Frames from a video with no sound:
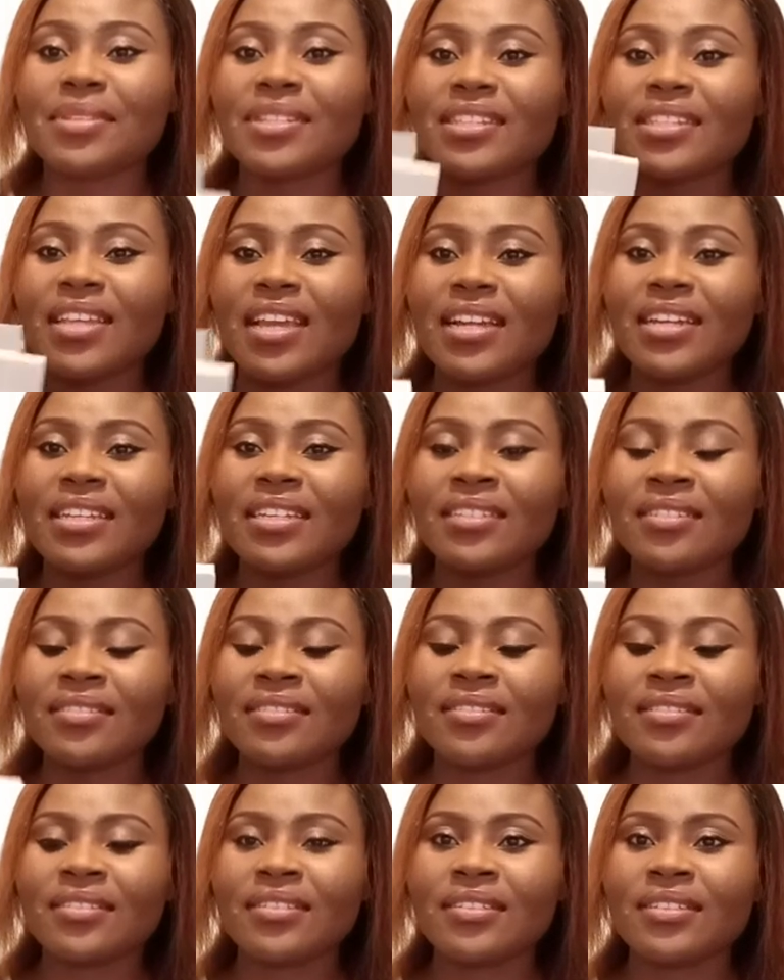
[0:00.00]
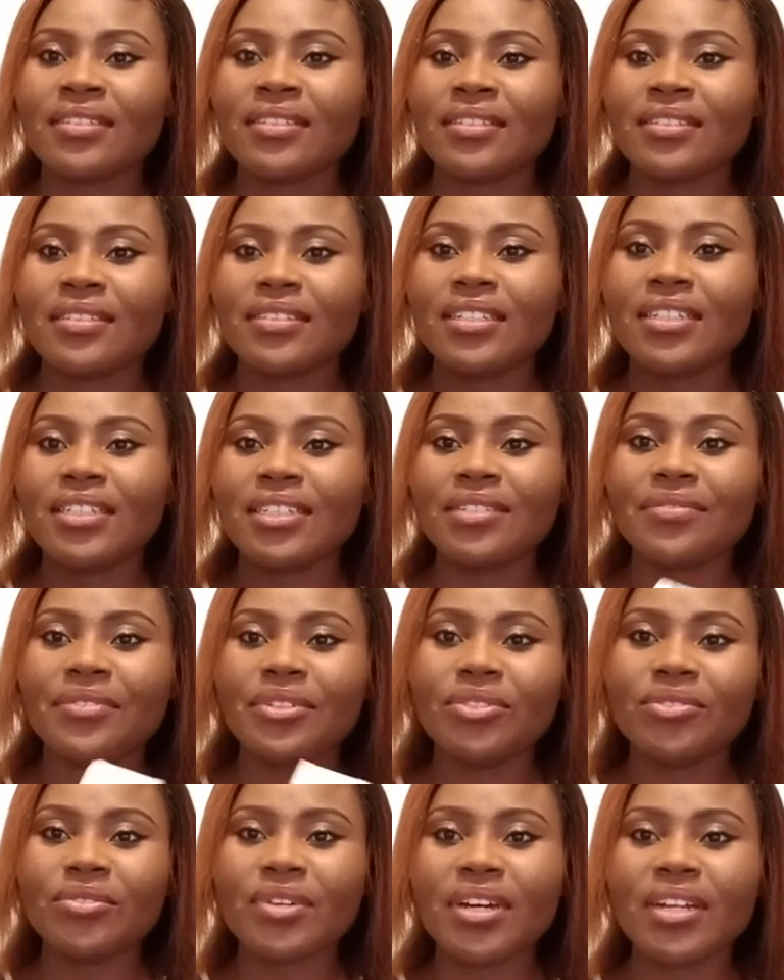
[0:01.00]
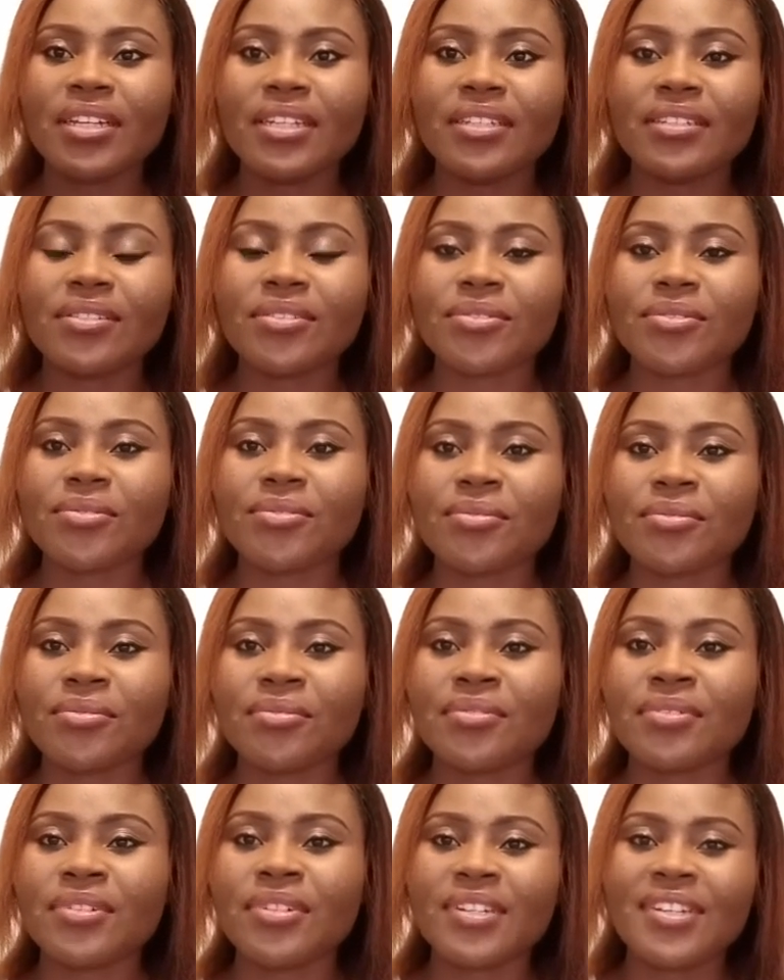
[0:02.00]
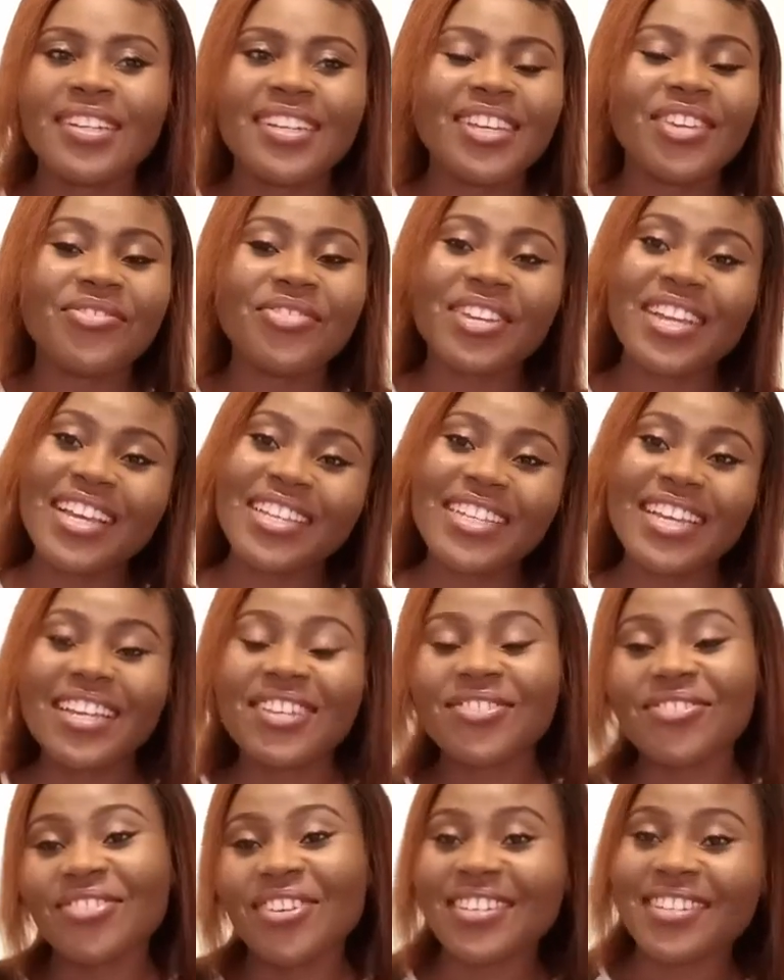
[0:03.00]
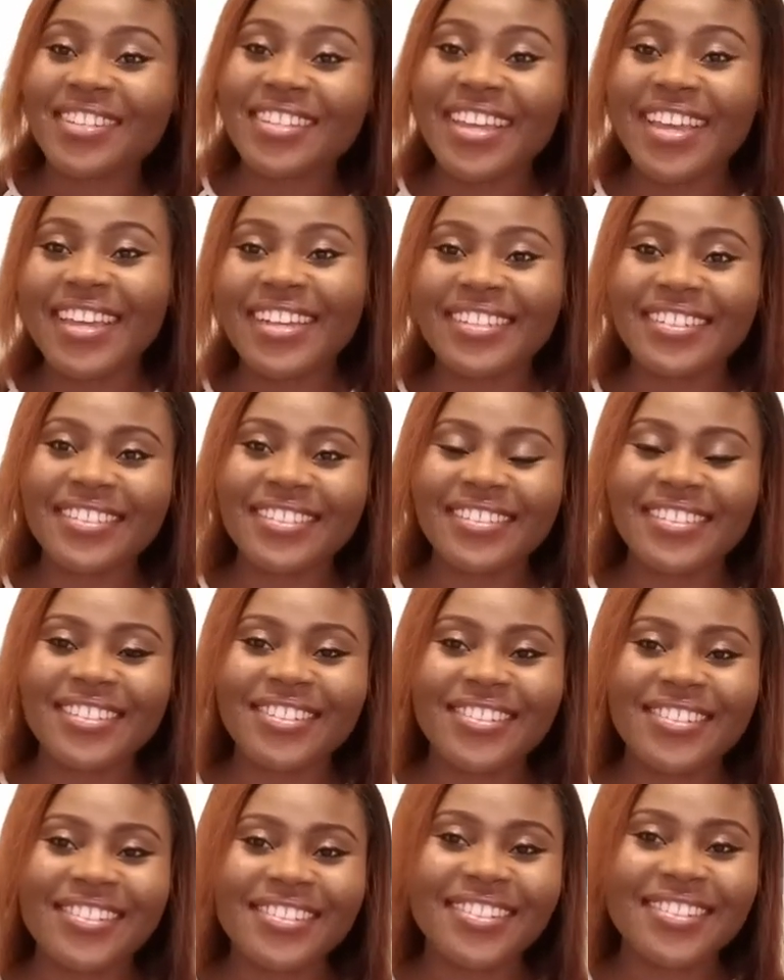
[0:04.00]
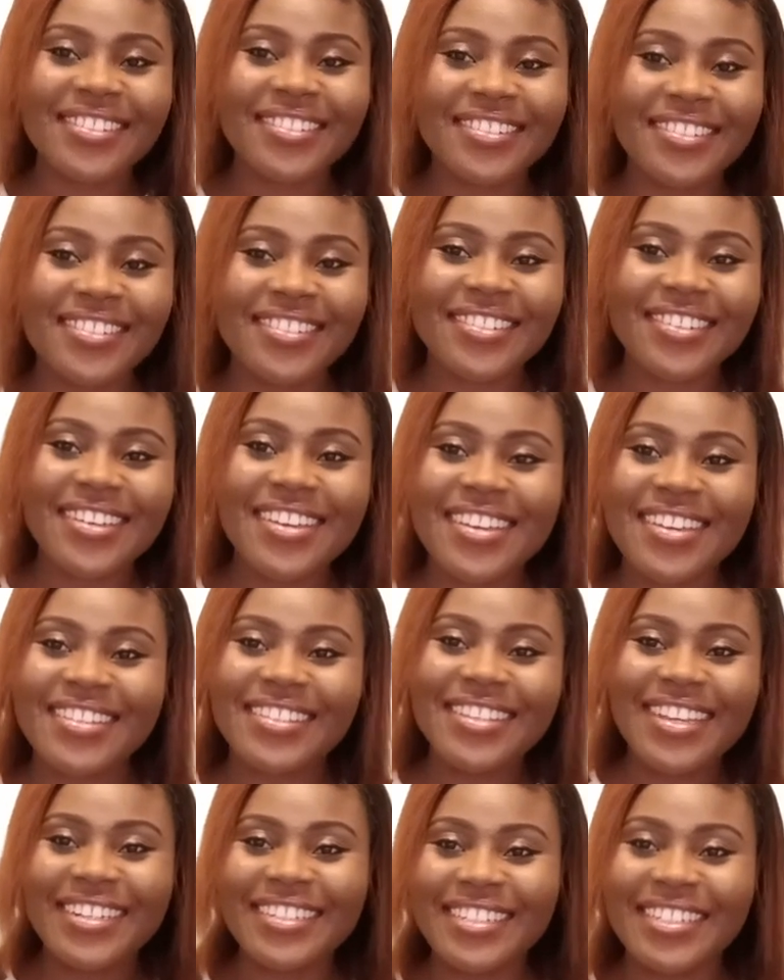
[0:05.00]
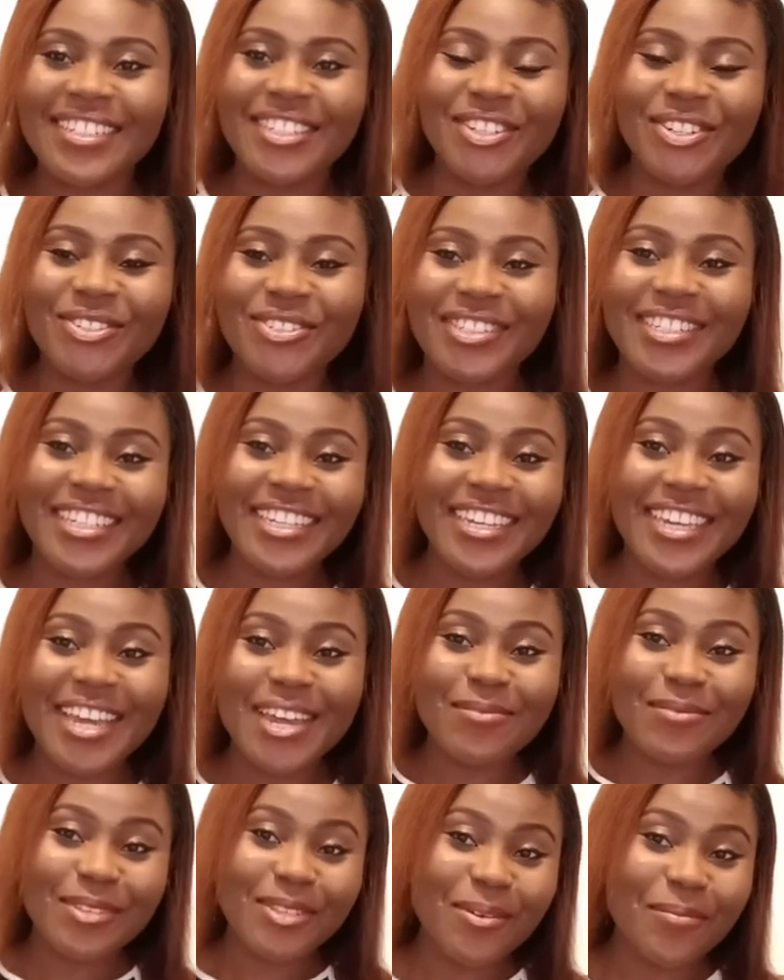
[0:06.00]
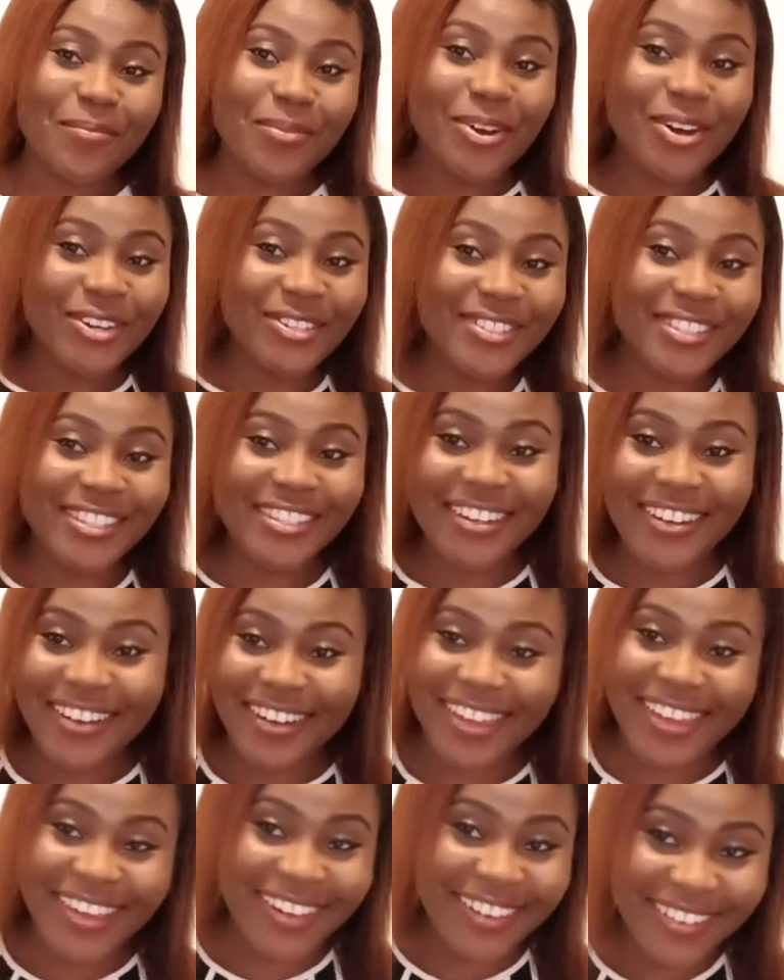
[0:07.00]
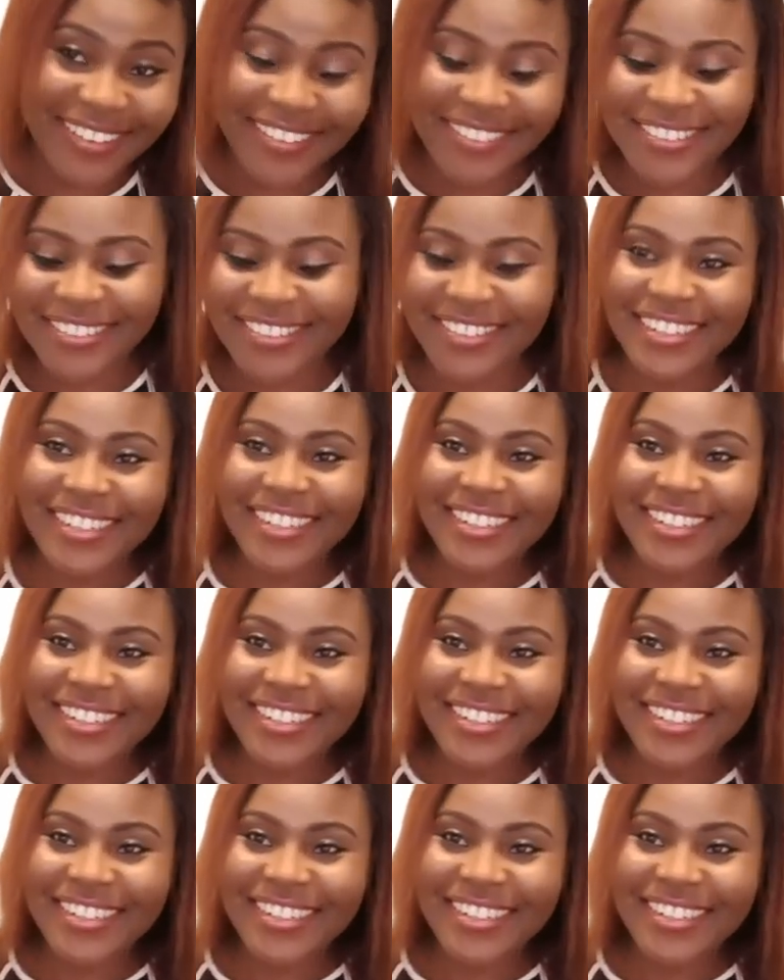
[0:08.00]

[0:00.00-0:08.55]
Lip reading: selling individually. So if you guys are interested, just send in your DM, support your girl.